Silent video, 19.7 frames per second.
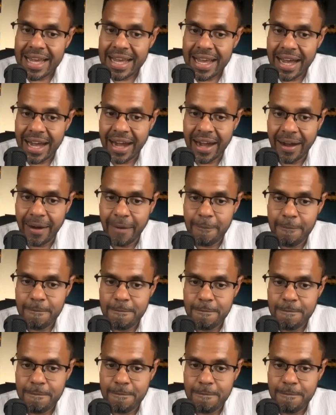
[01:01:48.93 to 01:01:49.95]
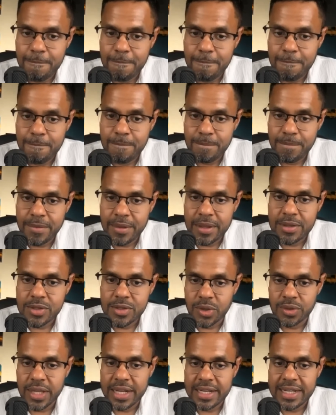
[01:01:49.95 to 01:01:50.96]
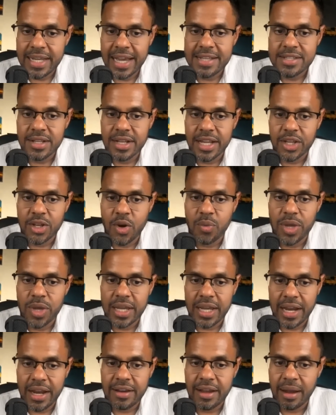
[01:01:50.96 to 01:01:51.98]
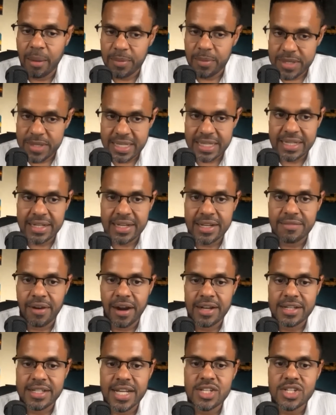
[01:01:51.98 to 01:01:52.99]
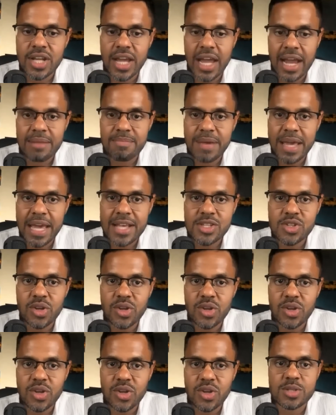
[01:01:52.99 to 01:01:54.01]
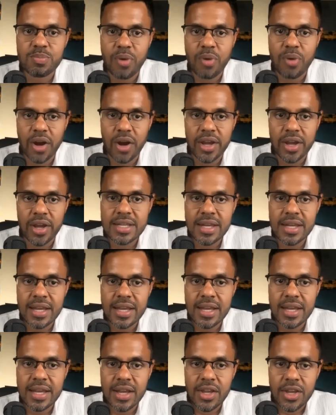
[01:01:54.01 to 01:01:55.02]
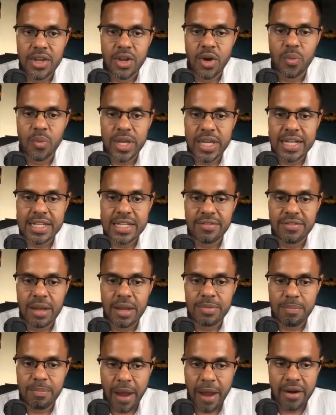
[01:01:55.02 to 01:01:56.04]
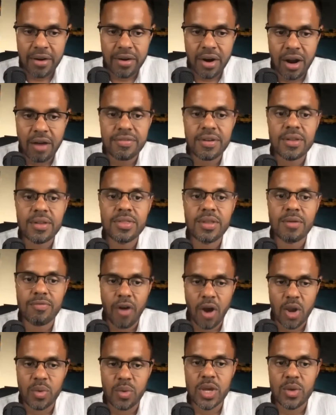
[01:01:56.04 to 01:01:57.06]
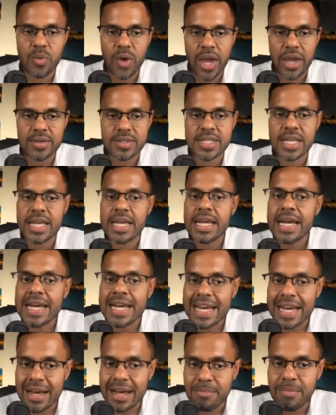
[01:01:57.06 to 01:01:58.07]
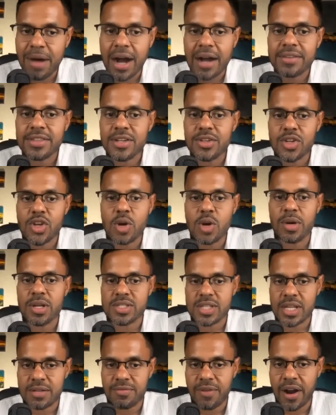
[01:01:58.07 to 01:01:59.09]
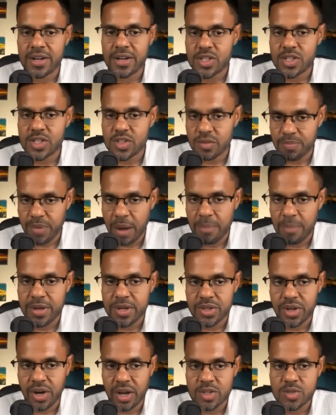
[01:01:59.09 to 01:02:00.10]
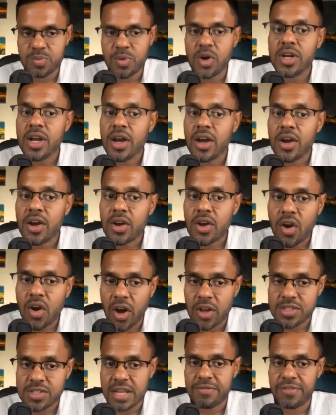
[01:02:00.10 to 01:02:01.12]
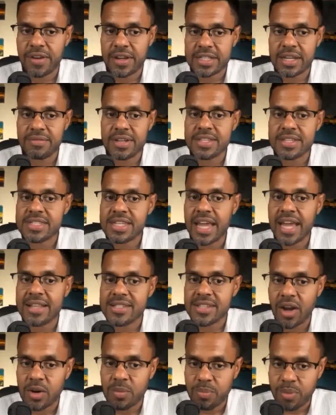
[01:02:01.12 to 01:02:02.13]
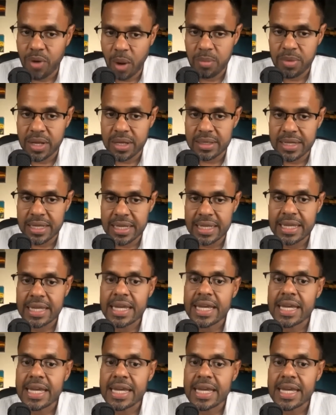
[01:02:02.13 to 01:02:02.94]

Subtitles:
So then, guys, we kind of come up with the second advantage. And based on these points, we can develop the paragraph the following way. You see, among the numerous advantages of public transport, cost effectiveness stands out prominently.